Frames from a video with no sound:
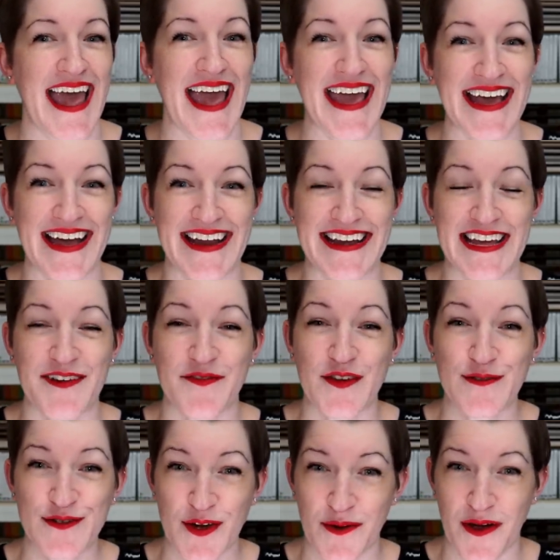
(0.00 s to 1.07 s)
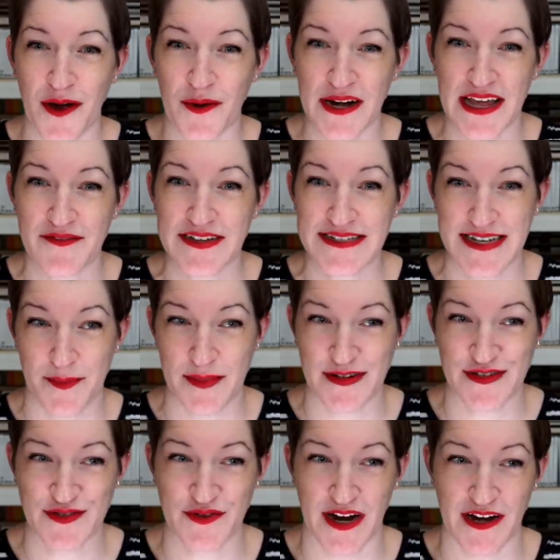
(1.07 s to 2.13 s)
And if you don't already have a
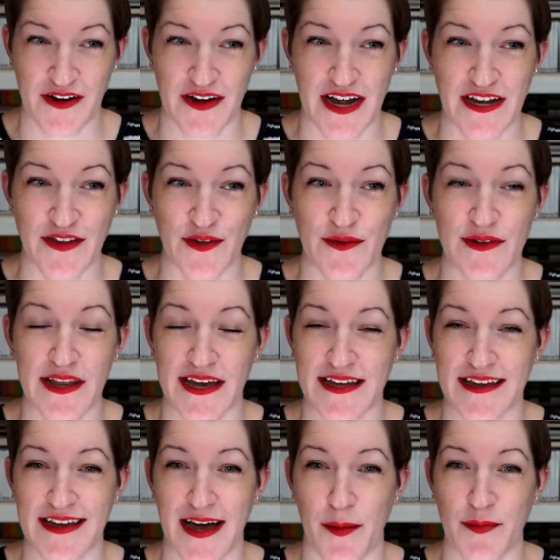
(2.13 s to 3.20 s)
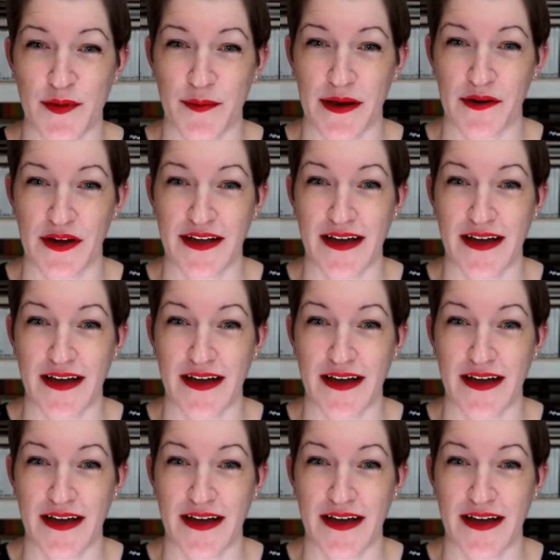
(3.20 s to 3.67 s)
demonstrator and you'd like a complimentary